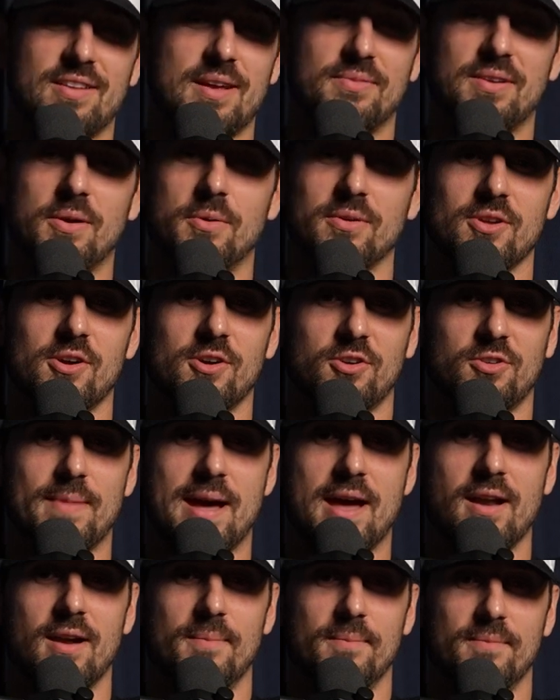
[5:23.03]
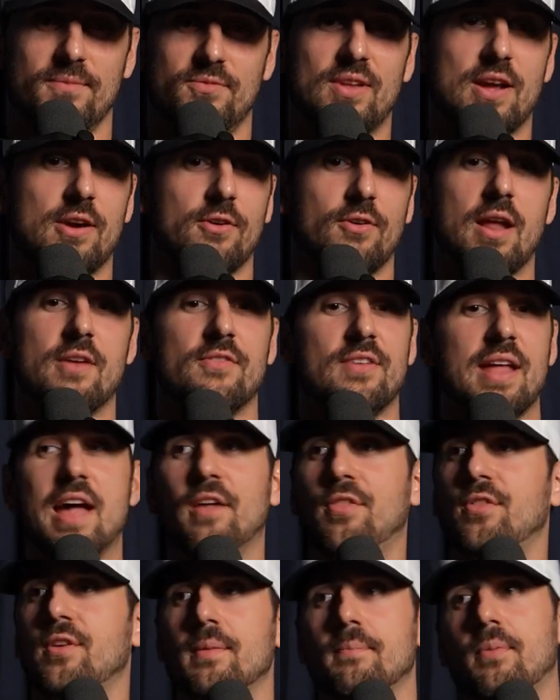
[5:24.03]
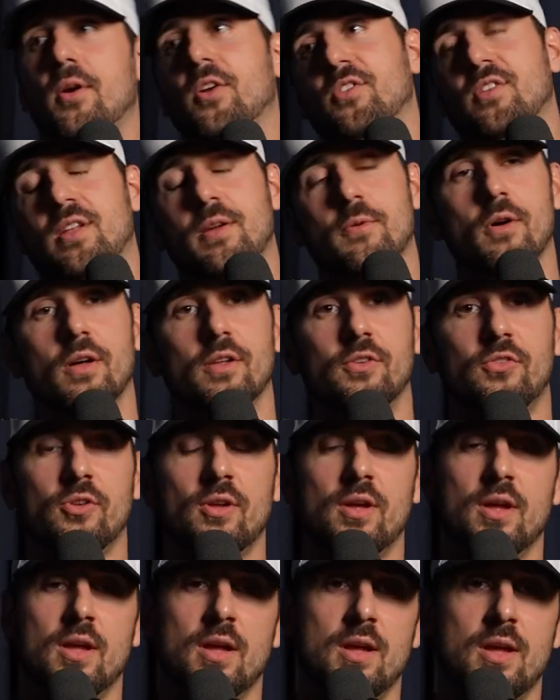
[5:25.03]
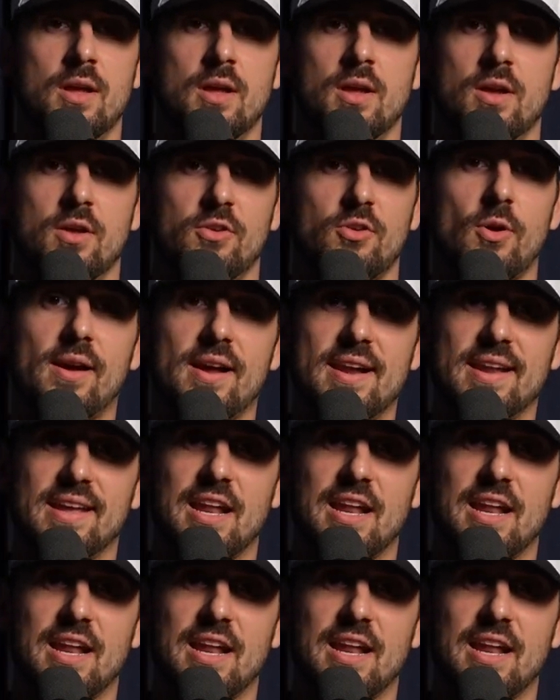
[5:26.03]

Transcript: time someone talks about him, it's how great of an athlete and person he was. So I kind of